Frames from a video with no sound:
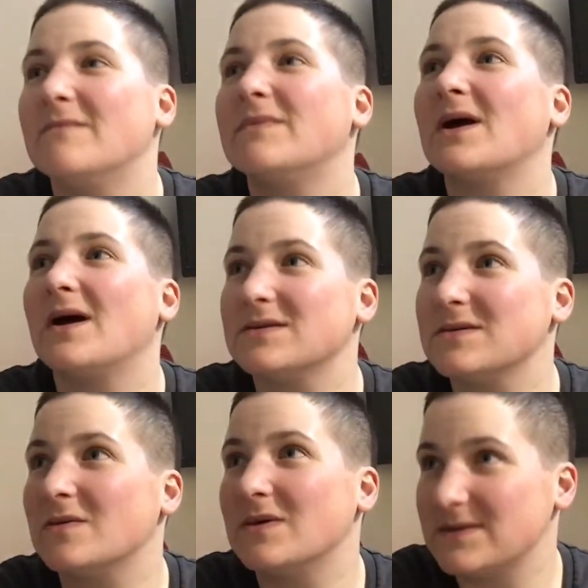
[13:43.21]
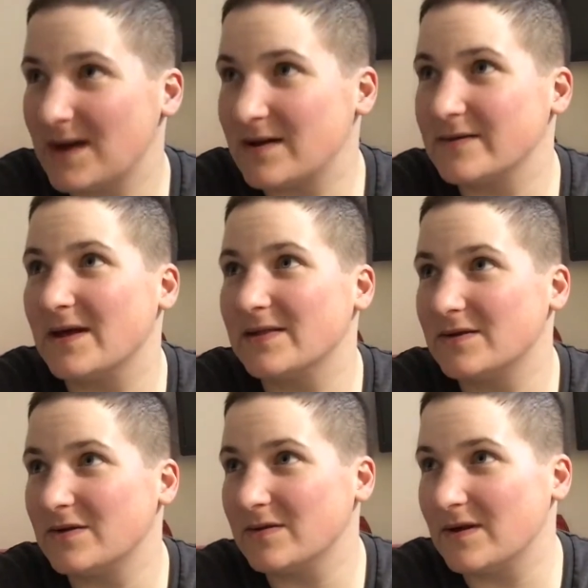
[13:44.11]
but I also want to tackle that
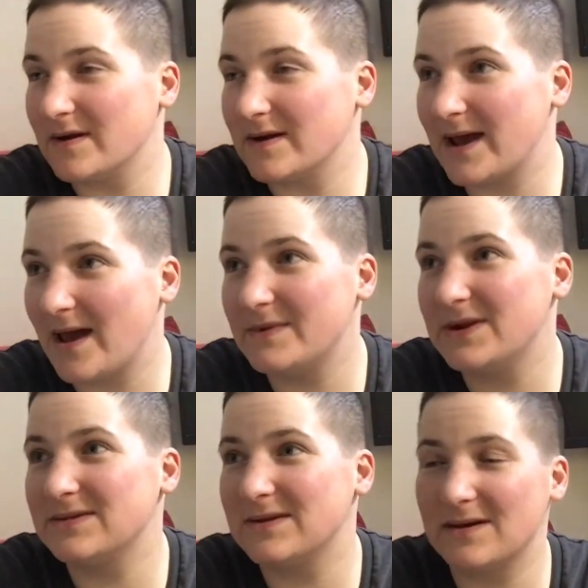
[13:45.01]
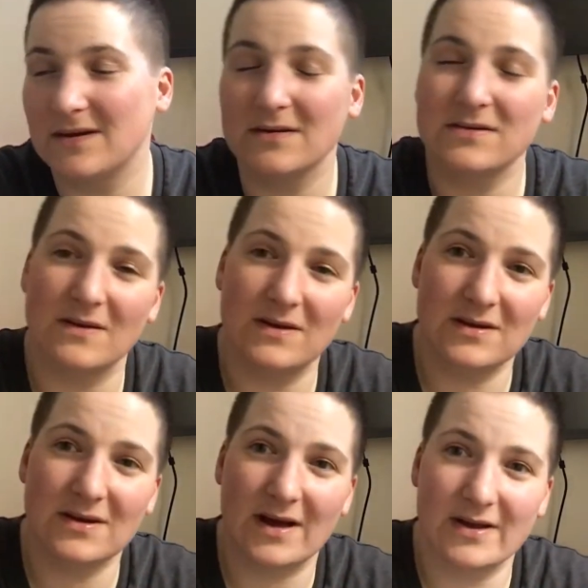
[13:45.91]
little uh, cabinet there, so I need
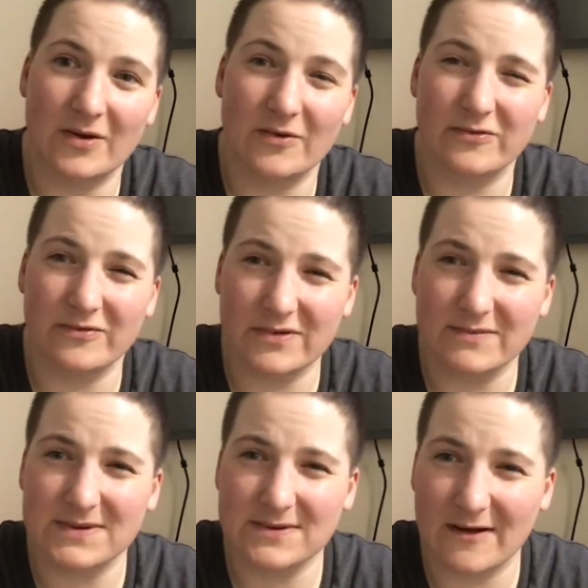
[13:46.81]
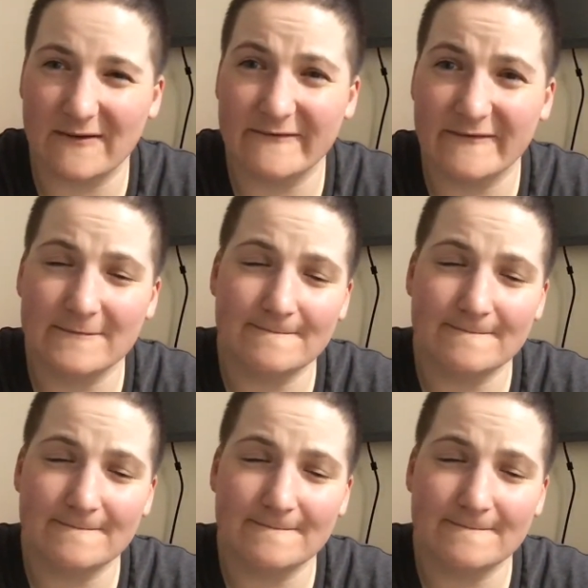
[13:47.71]
to kind of go through some stuff.